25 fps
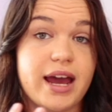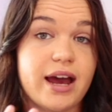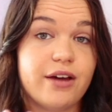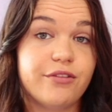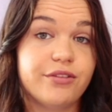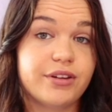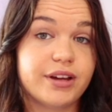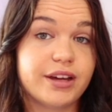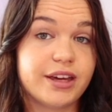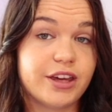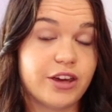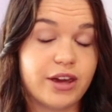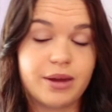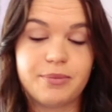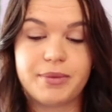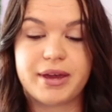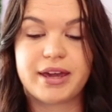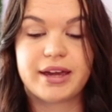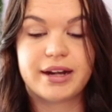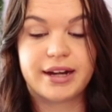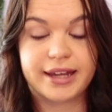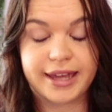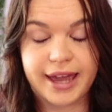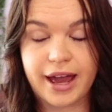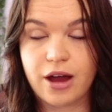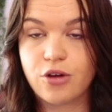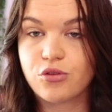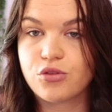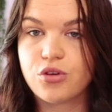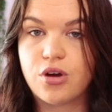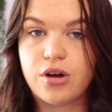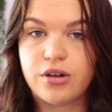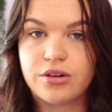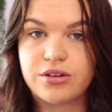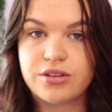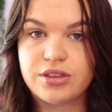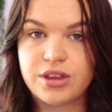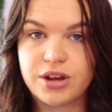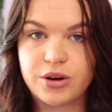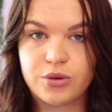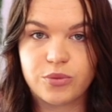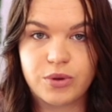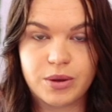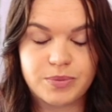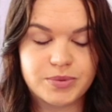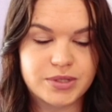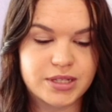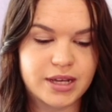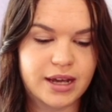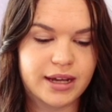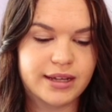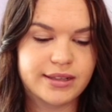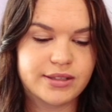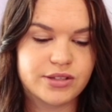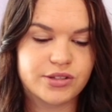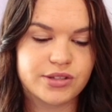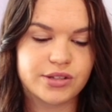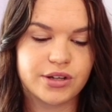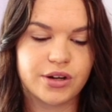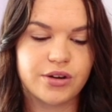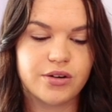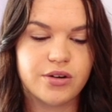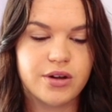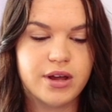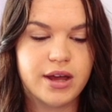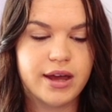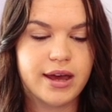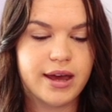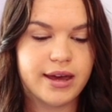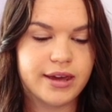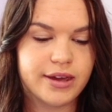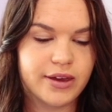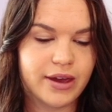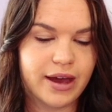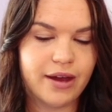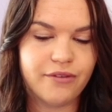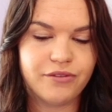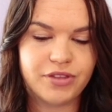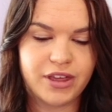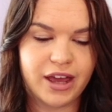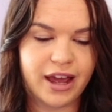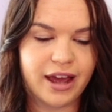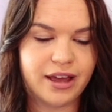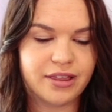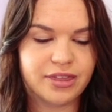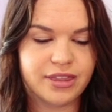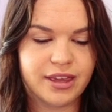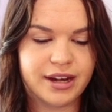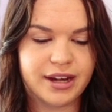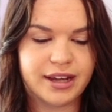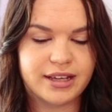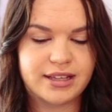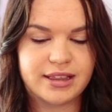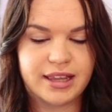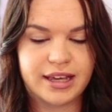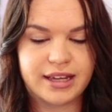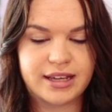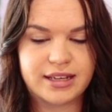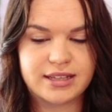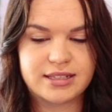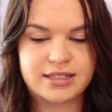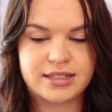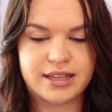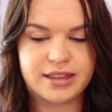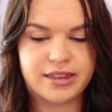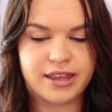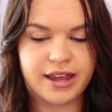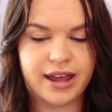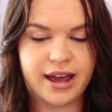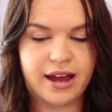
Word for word: have you can make an account on their website, so you have that. Then like I said, they